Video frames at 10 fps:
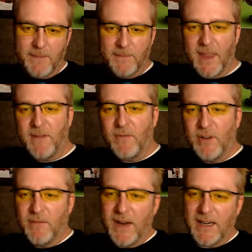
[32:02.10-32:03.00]
They've even
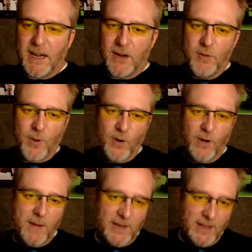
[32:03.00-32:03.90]
invented a new
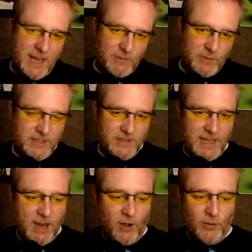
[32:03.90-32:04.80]
programming language they
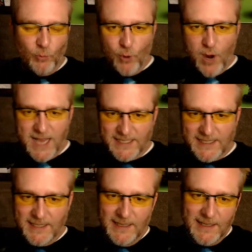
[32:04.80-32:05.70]
call Rust
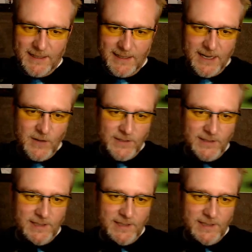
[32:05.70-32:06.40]
that it uses.